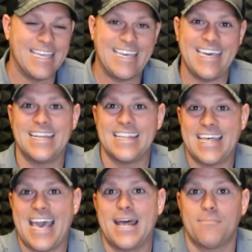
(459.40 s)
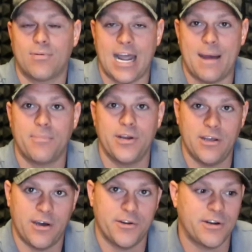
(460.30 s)
get that property
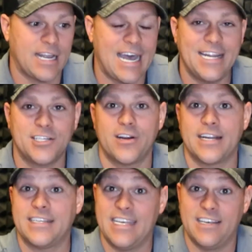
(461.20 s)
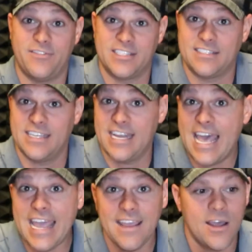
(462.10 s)
under contract if it's
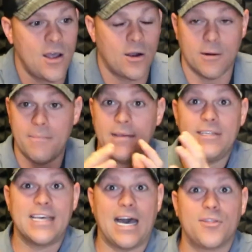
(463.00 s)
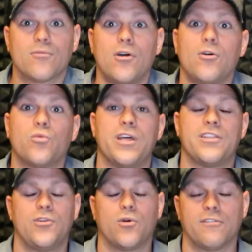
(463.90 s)
today or maybe down the road
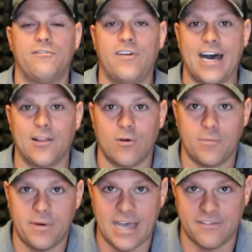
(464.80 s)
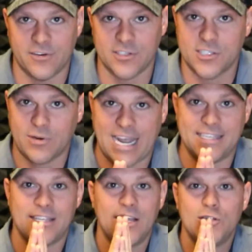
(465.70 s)
with your follow up efforts. So,
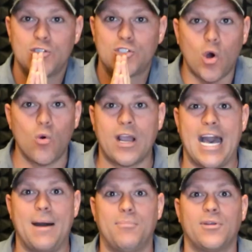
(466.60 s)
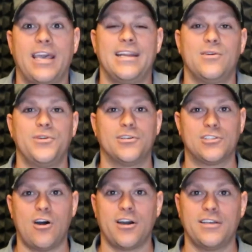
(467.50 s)
guys, don't complicate it when you're
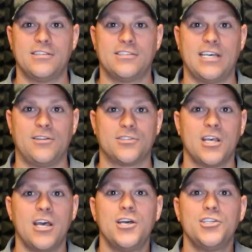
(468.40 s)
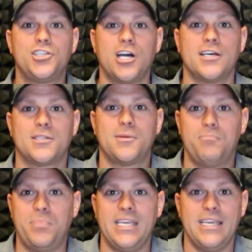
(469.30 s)
talking to sellers. Just
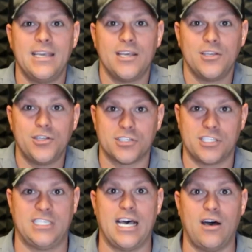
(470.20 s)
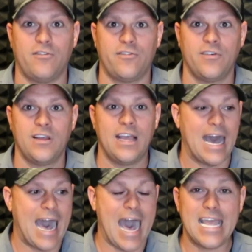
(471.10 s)
be yourself.
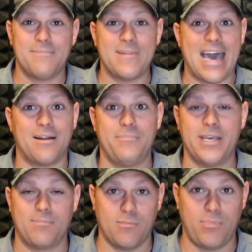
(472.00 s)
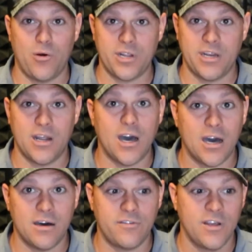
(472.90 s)
I am not a big proponent
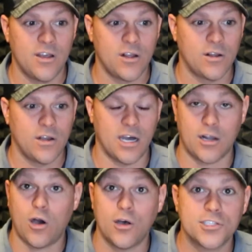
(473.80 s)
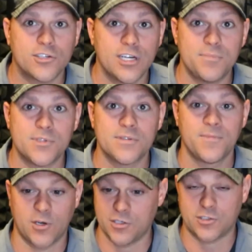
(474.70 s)
of uh, call scripts
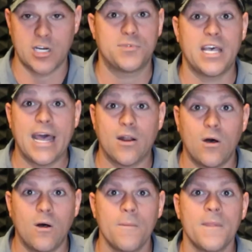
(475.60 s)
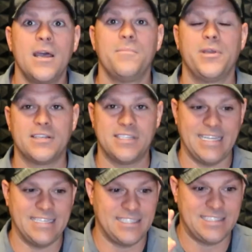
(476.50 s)
or scripts at all because
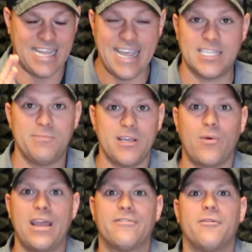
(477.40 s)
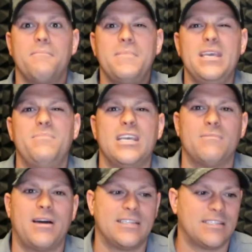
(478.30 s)
it takes me away from me
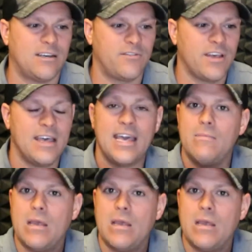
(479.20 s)
being myself and